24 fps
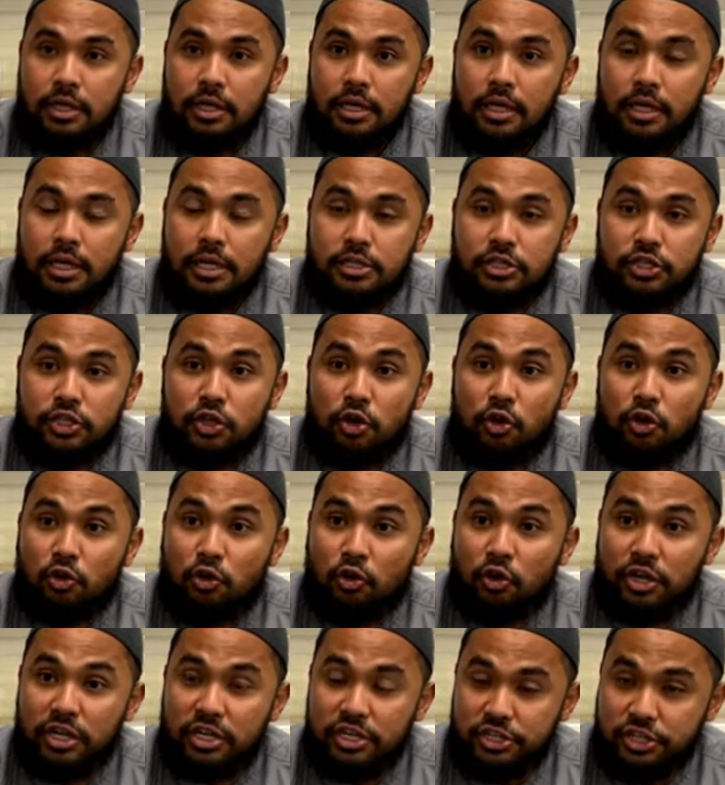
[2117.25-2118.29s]
is your
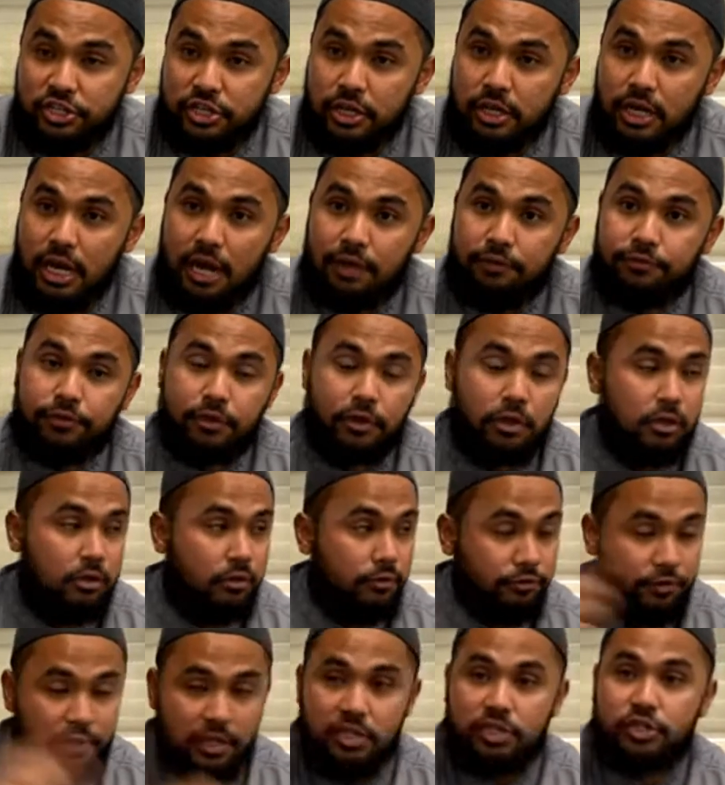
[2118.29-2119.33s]
condition after you
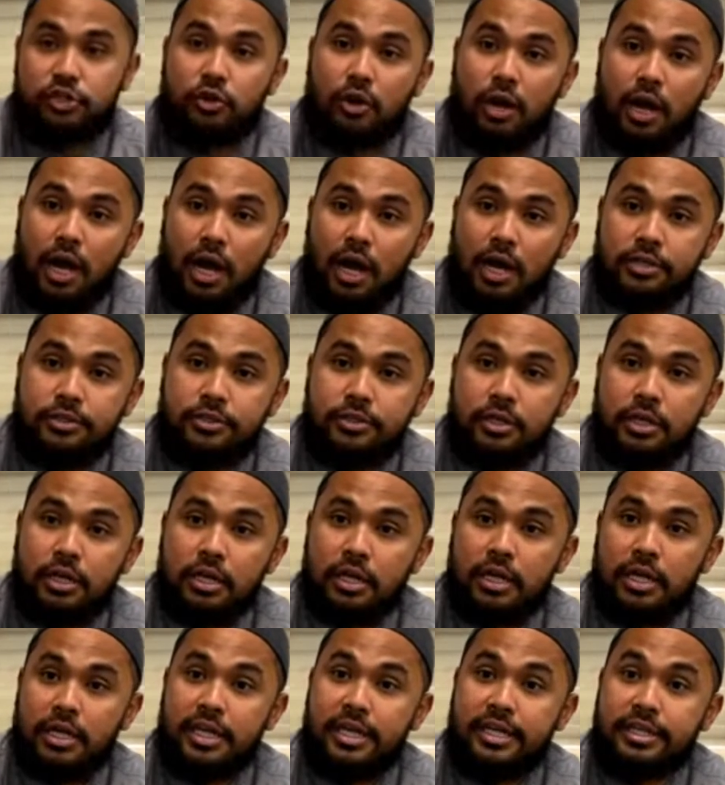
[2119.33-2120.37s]
finish your Hajj
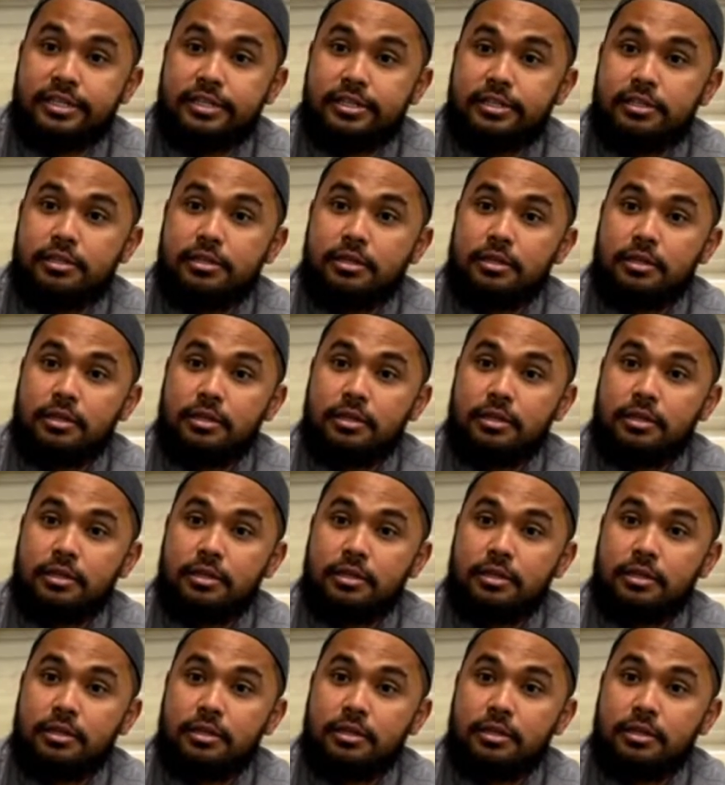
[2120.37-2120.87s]
is